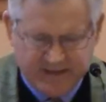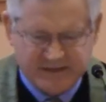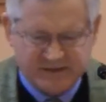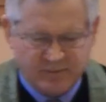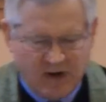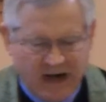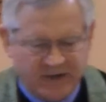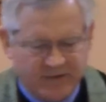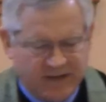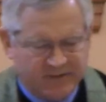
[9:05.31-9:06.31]
just prior
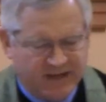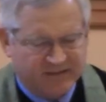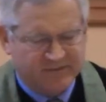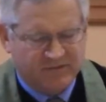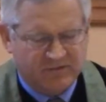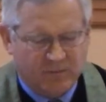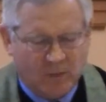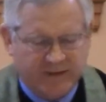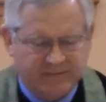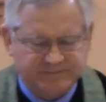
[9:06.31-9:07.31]
to our text this
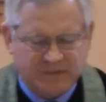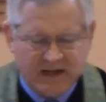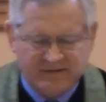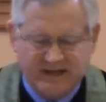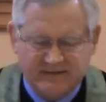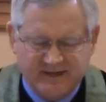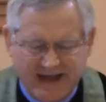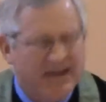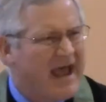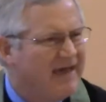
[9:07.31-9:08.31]
morning, says
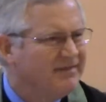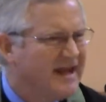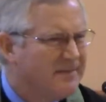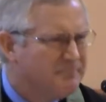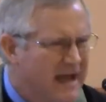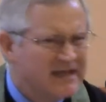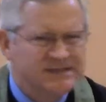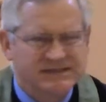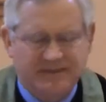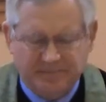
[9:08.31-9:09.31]
that at
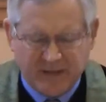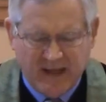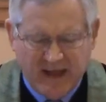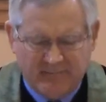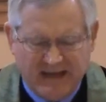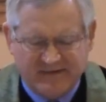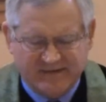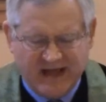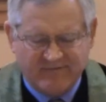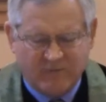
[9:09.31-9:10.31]
best,
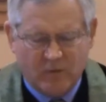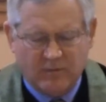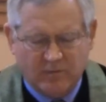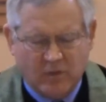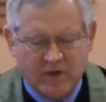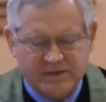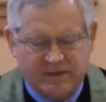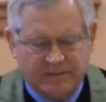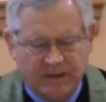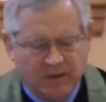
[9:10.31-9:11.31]
that form of worship
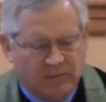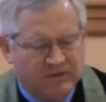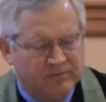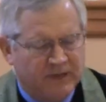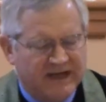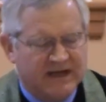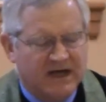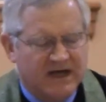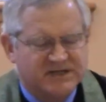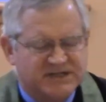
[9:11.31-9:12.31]
was but
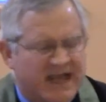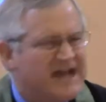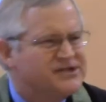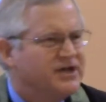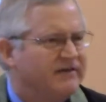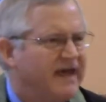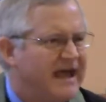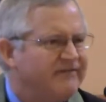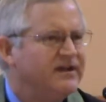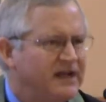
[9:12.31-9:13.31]
a sketch of
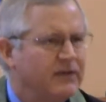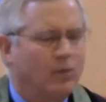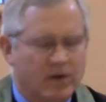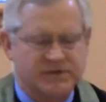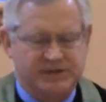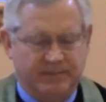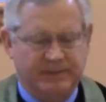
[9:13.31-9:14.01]
heavenly worship.